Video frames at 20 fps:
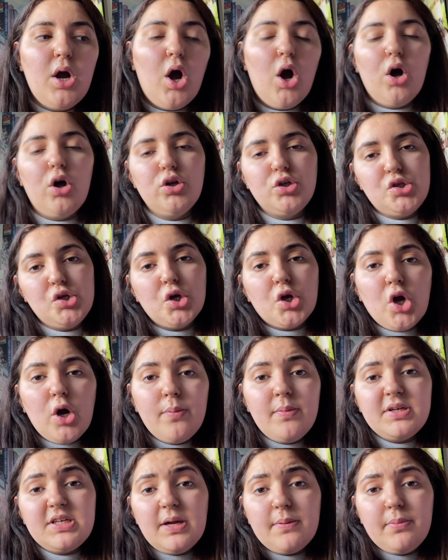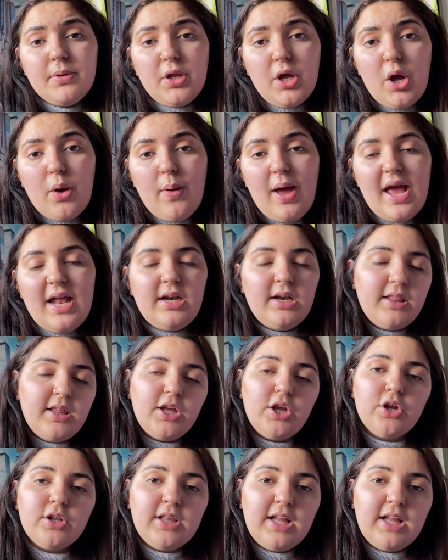Also, comment down below anything you'd